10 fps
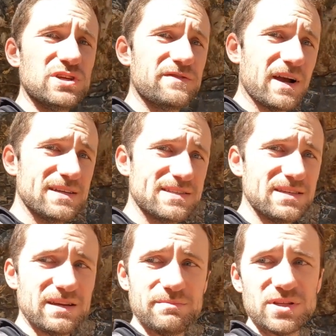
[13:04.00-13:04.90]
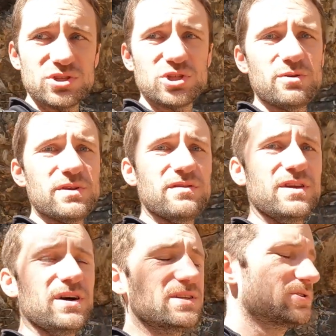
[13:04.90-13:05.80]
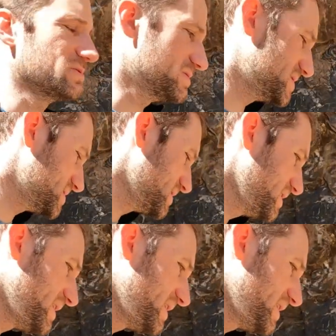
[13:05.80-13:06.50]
Chief Kiesee had been showing the hunters